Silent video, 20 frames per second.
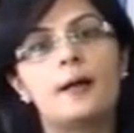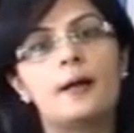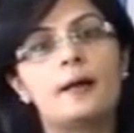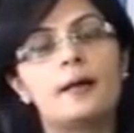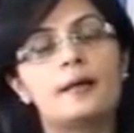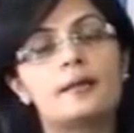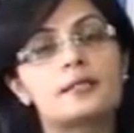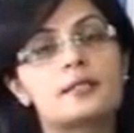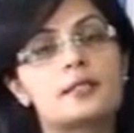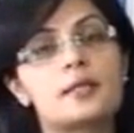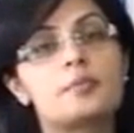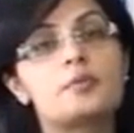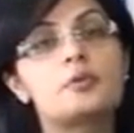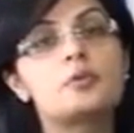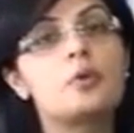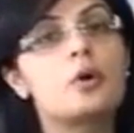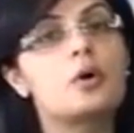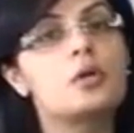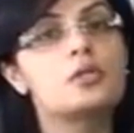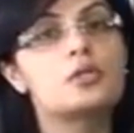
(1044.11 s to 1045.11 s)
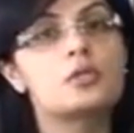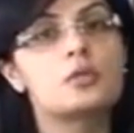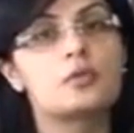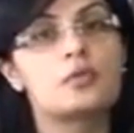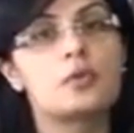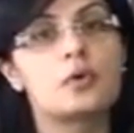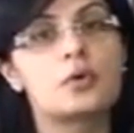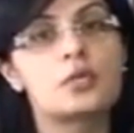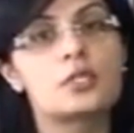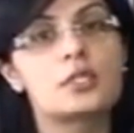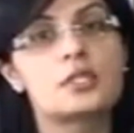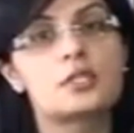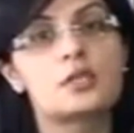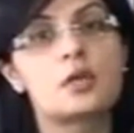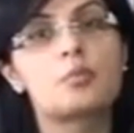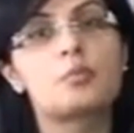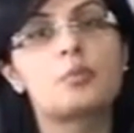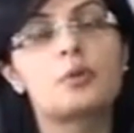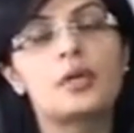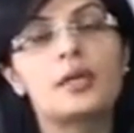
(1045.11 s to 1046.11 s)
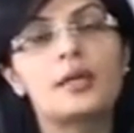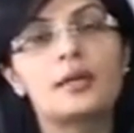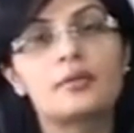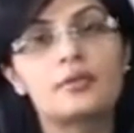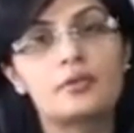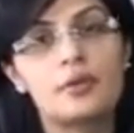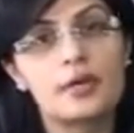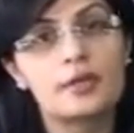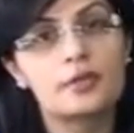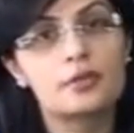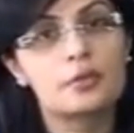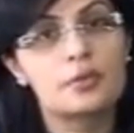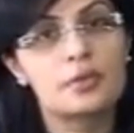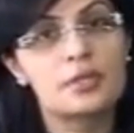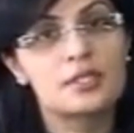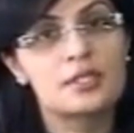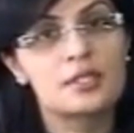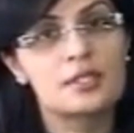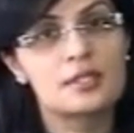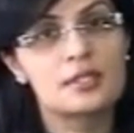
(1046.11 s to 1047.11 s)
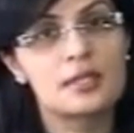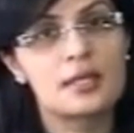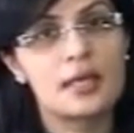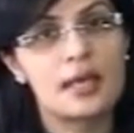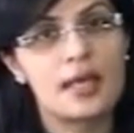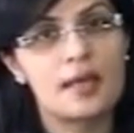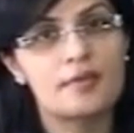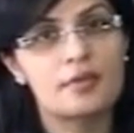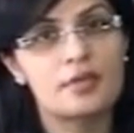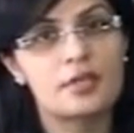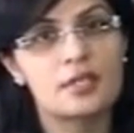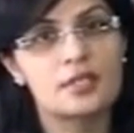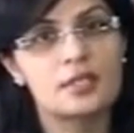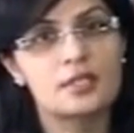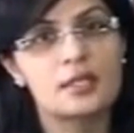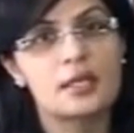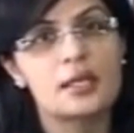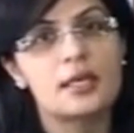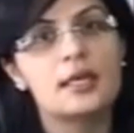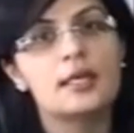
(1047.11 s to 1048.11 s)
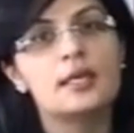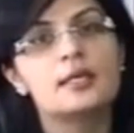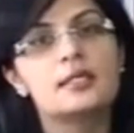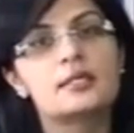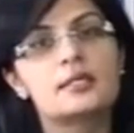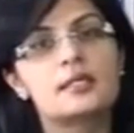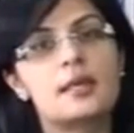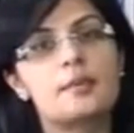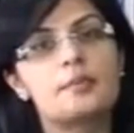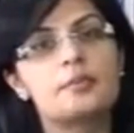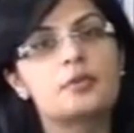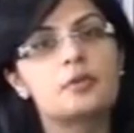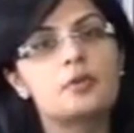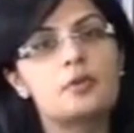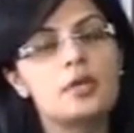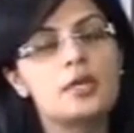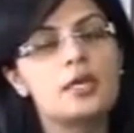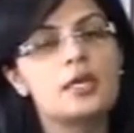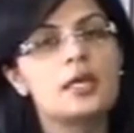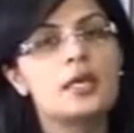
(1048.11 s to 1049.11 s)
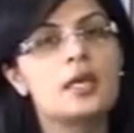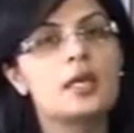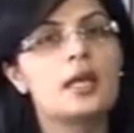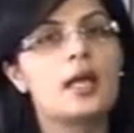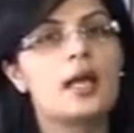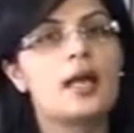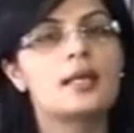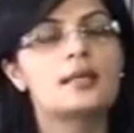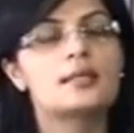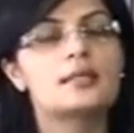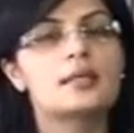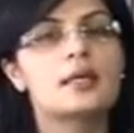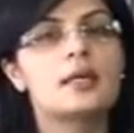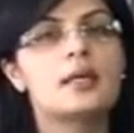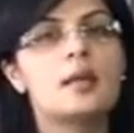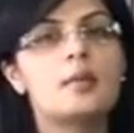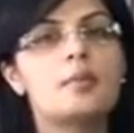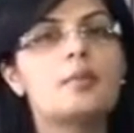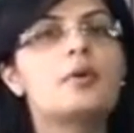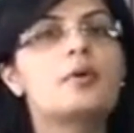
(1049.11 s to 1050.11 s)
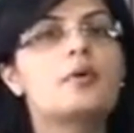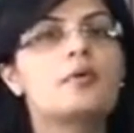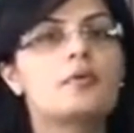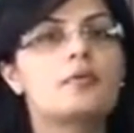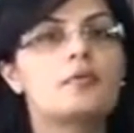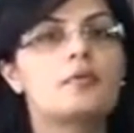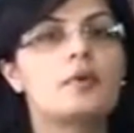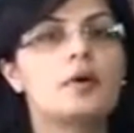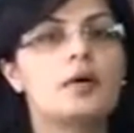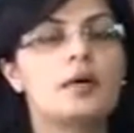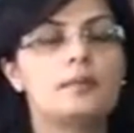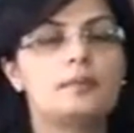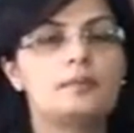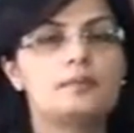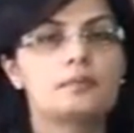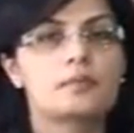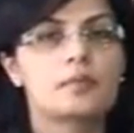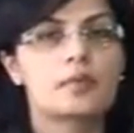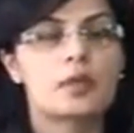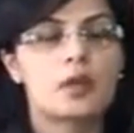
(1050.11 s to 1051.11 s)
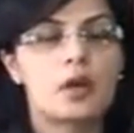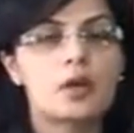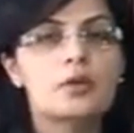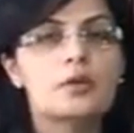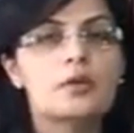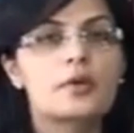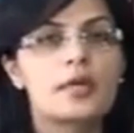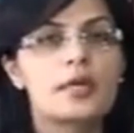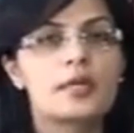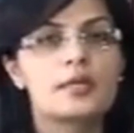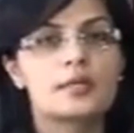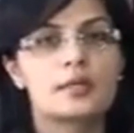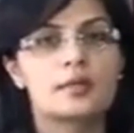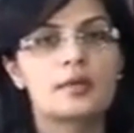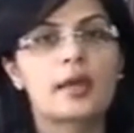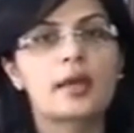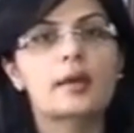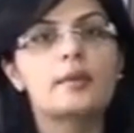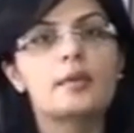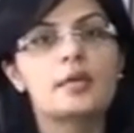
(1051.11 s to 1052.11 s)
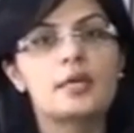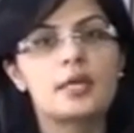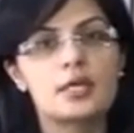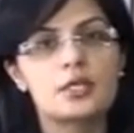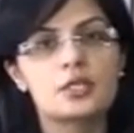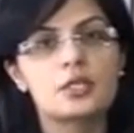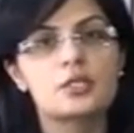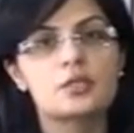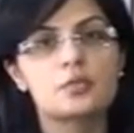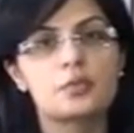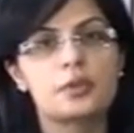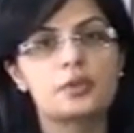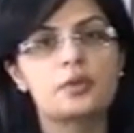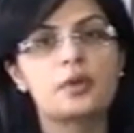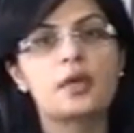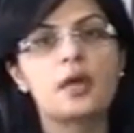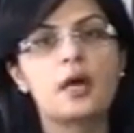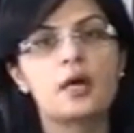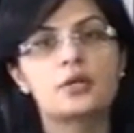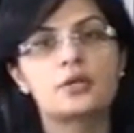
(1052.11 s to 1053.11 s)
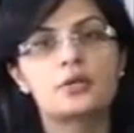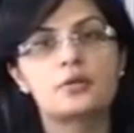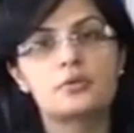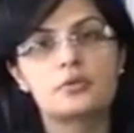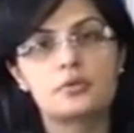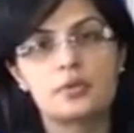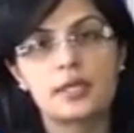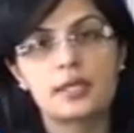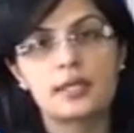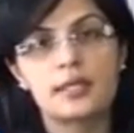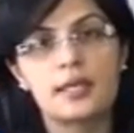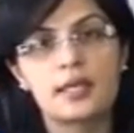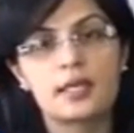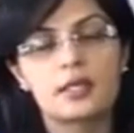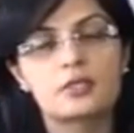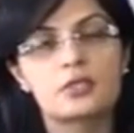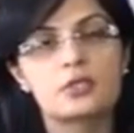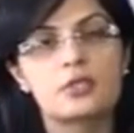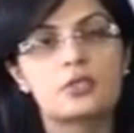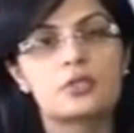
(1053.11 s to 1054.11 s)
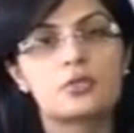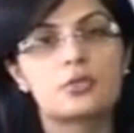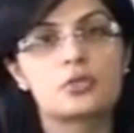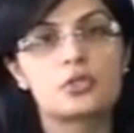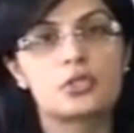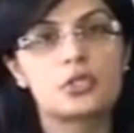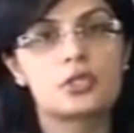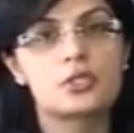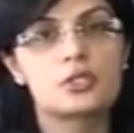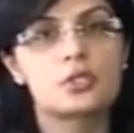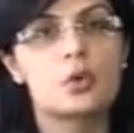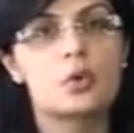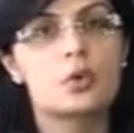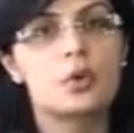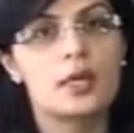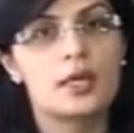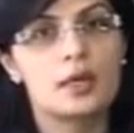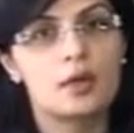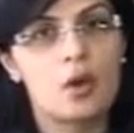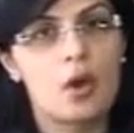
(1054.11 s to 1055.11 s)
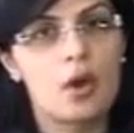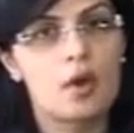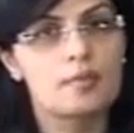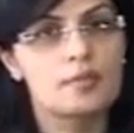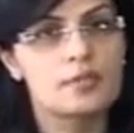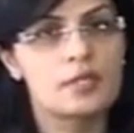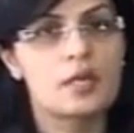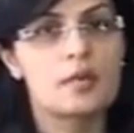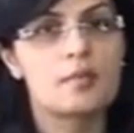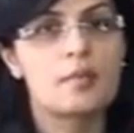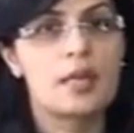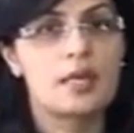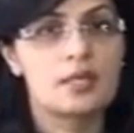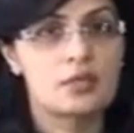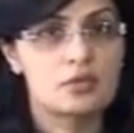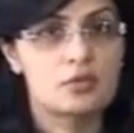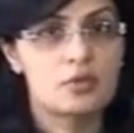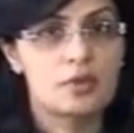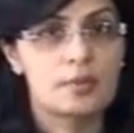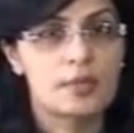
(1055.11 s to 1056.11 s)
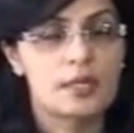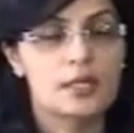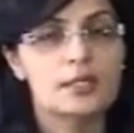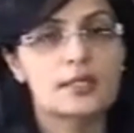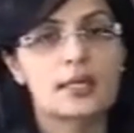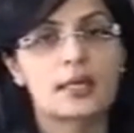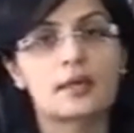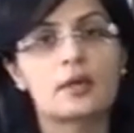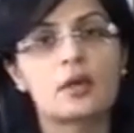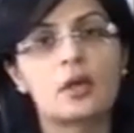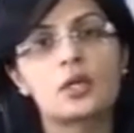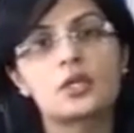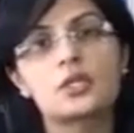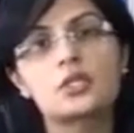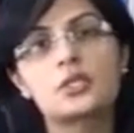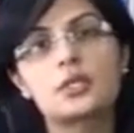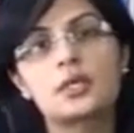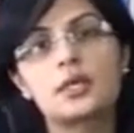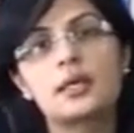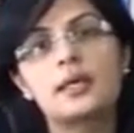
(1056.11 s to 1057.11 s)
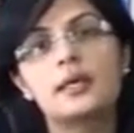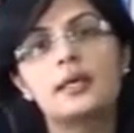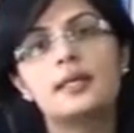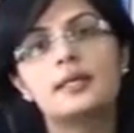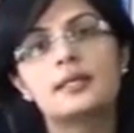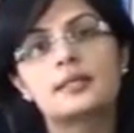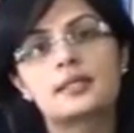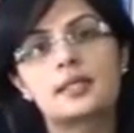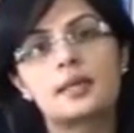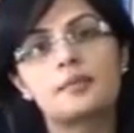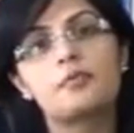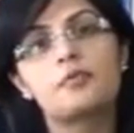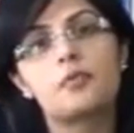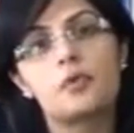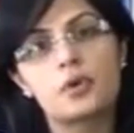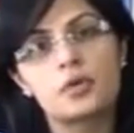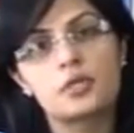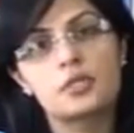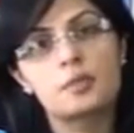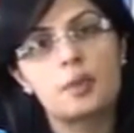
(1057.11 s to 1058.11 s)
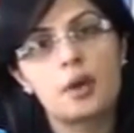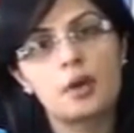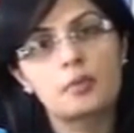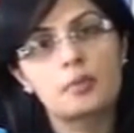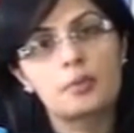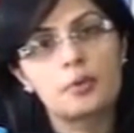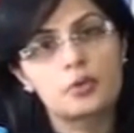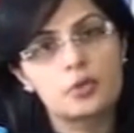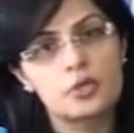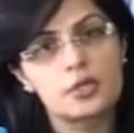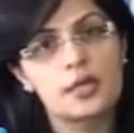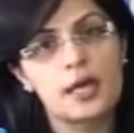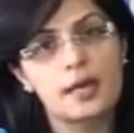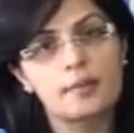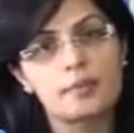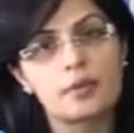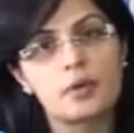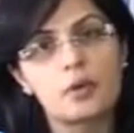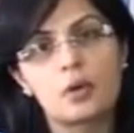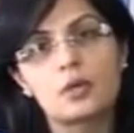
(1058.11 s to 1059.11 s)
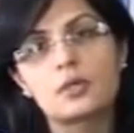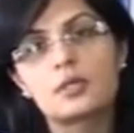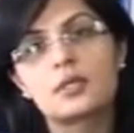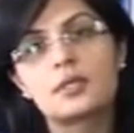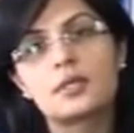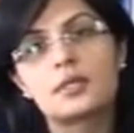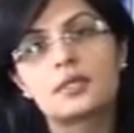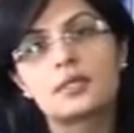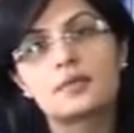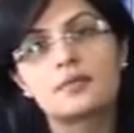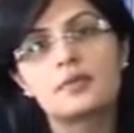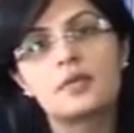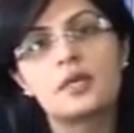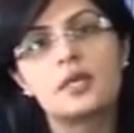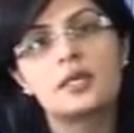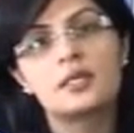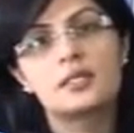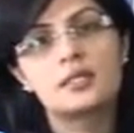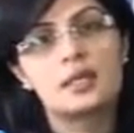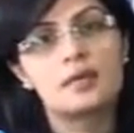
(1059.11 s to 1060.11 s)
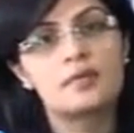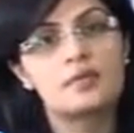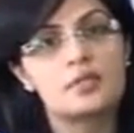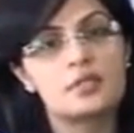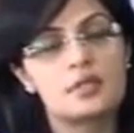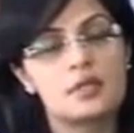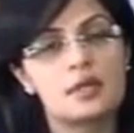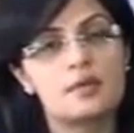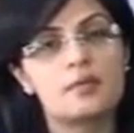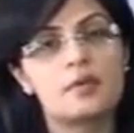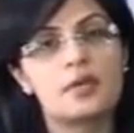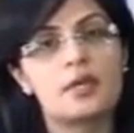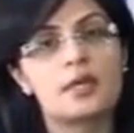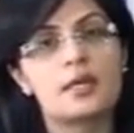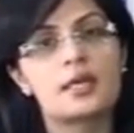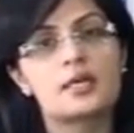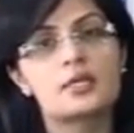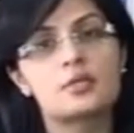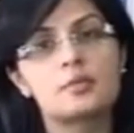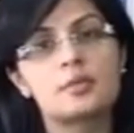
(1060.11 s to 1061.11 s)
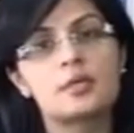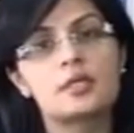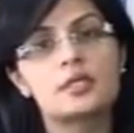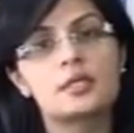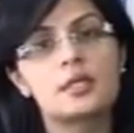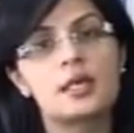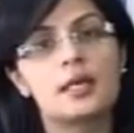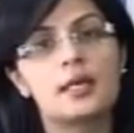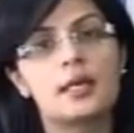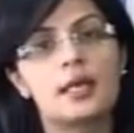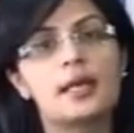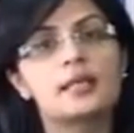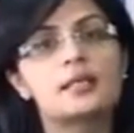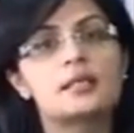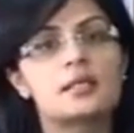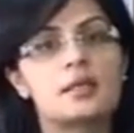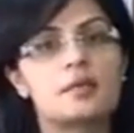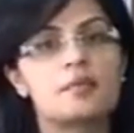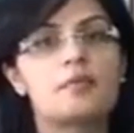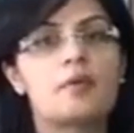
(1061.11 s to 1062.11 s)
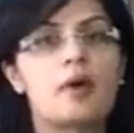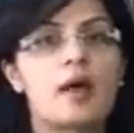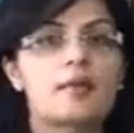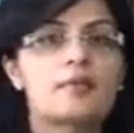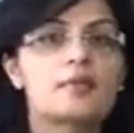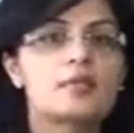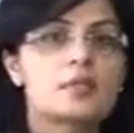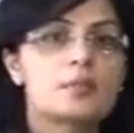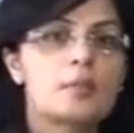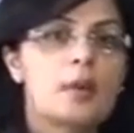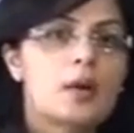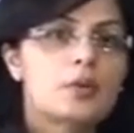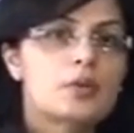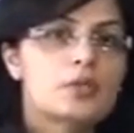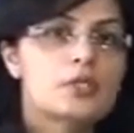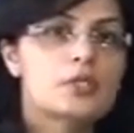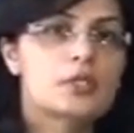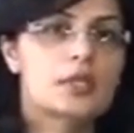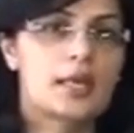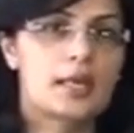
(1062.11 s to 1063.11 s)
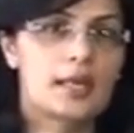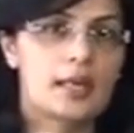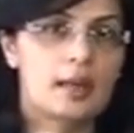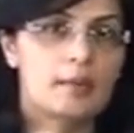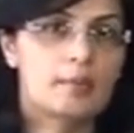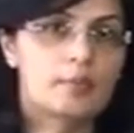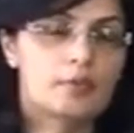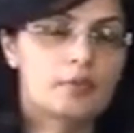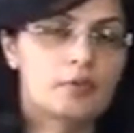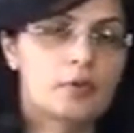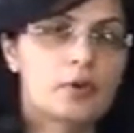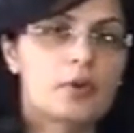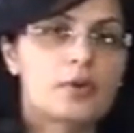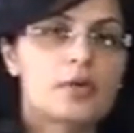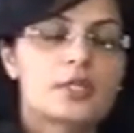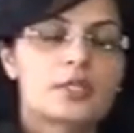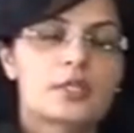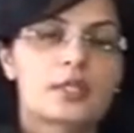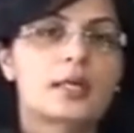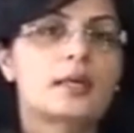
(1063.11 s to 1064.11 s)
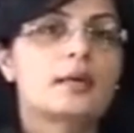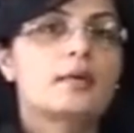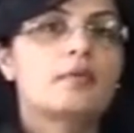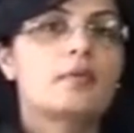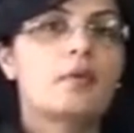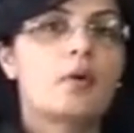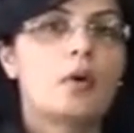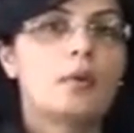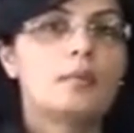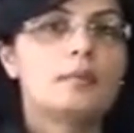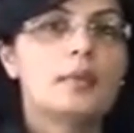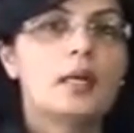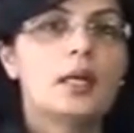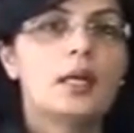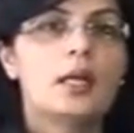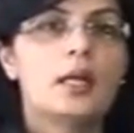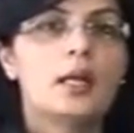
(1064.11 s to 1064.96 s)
Uh, step two also focuses on pulling a thread through existing evidence. Step three has a number of um, concrete recommendations with regard to strengthening institutions, honing norms, and mainstreaming technology. Step four is about prototyping alternative service delivery arrangements, and step five is about scale up for holistic reform.